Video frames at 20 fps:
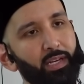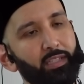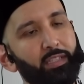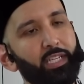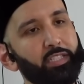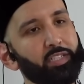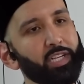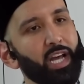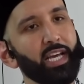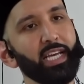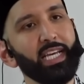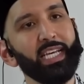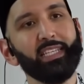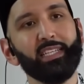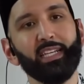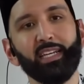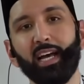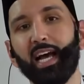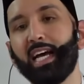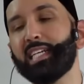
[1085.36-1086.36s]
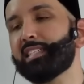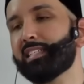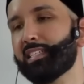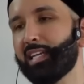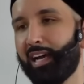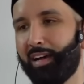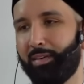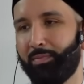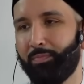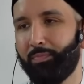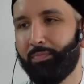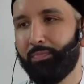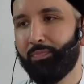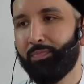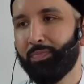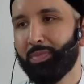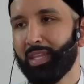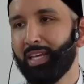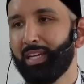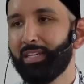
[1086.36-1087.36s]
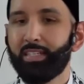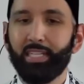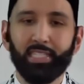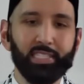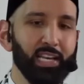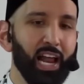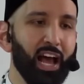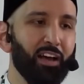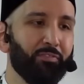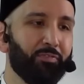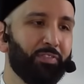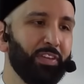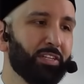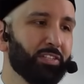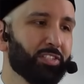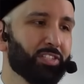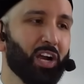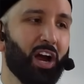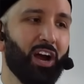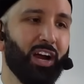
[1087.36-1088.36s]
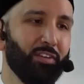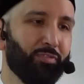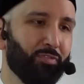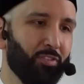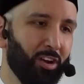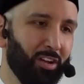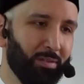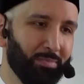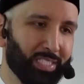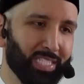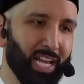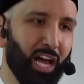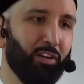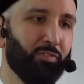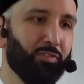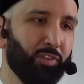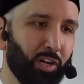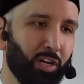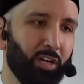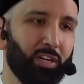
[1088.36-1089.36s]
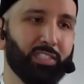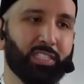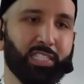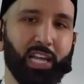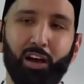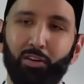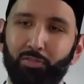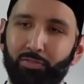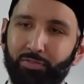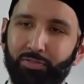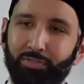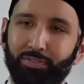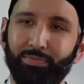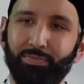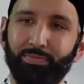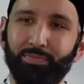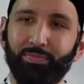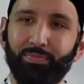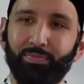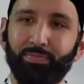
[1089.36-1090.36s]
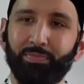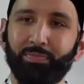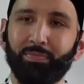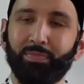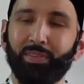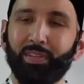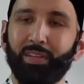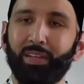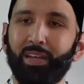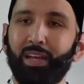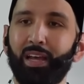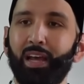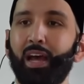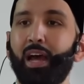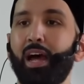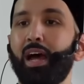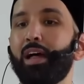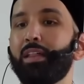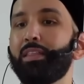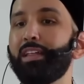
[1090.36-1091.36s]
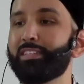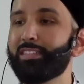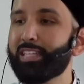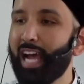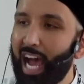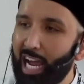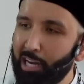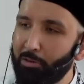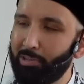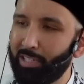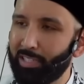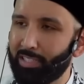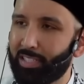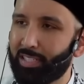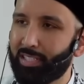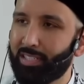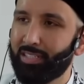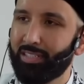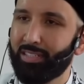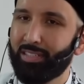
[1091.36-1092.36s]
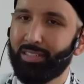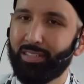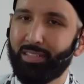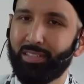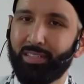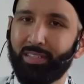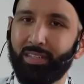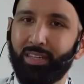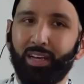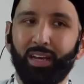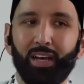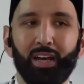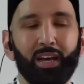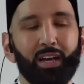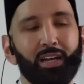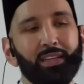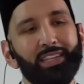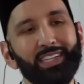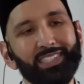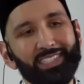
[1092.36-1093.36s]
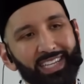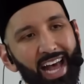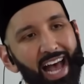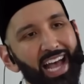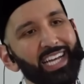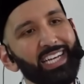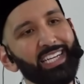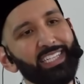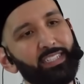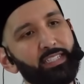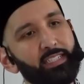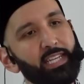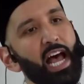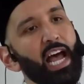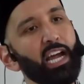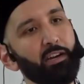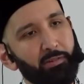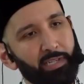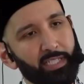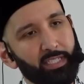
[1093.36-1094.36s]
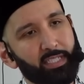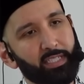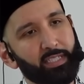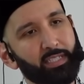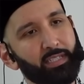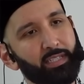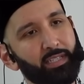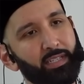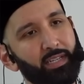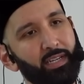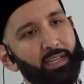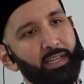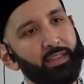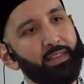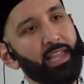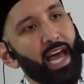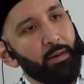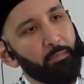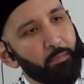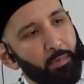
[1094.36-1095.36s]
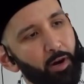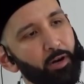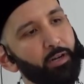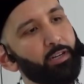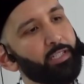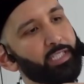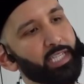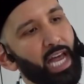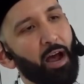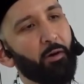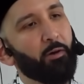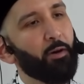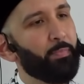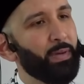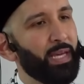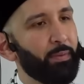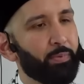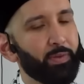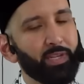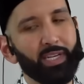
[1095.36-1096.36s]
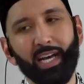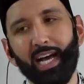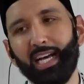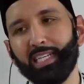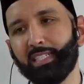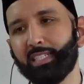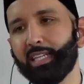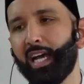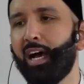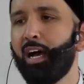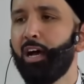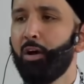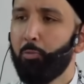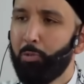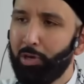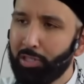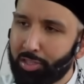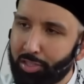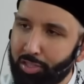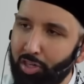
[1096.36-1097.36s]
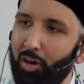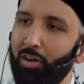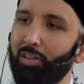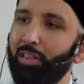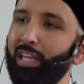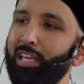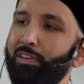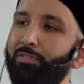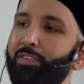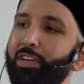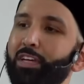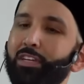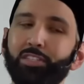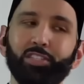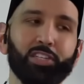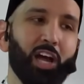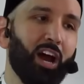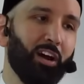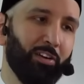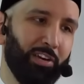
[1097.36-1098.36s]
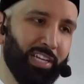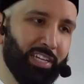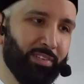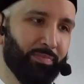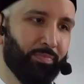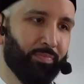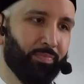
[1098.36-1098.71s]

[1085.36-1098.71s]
The shaheed in Gaza does not feel sorry for himself or herself. The tyrant, the Zionist tyrant that murders our people in Gaza will certainly feel sorry